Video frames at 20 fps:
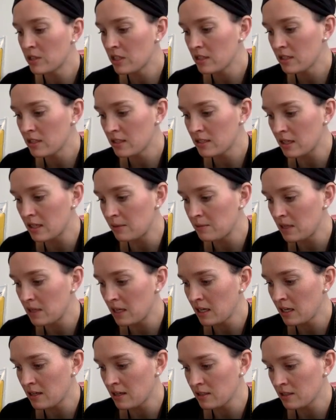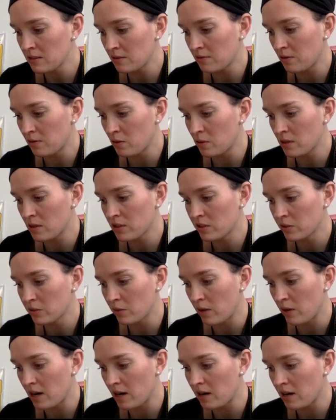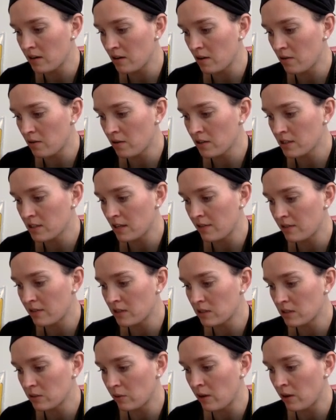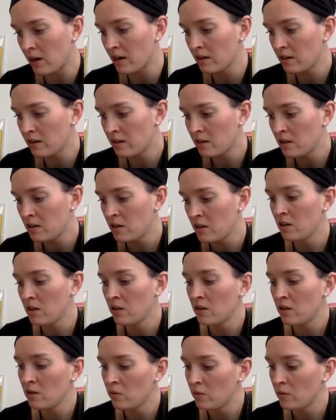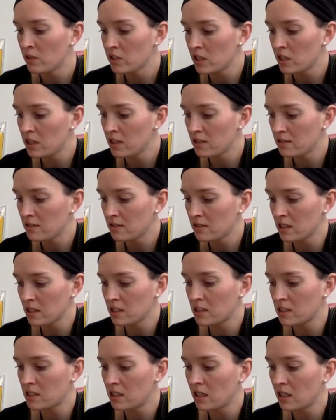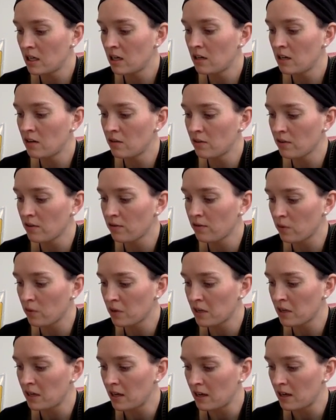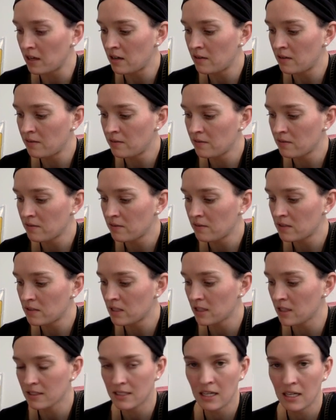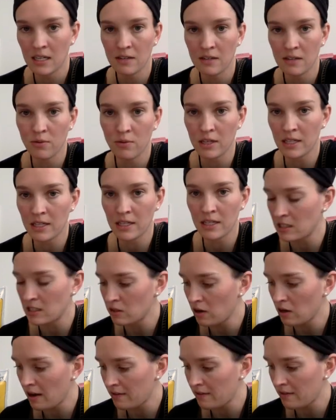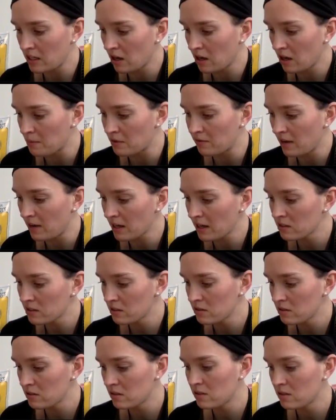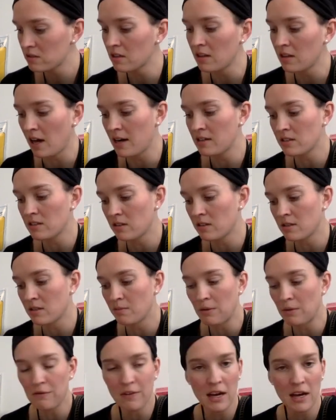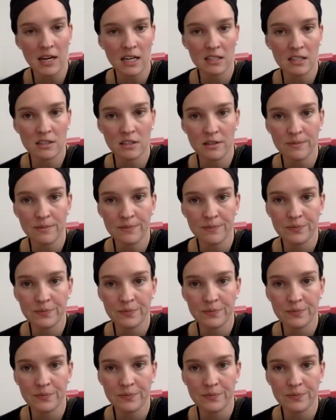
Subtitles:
is the same thing as 4 squared over 7 squared, which is 16/49. 16 and 49 don't have any common factors, so that is our simplified answer.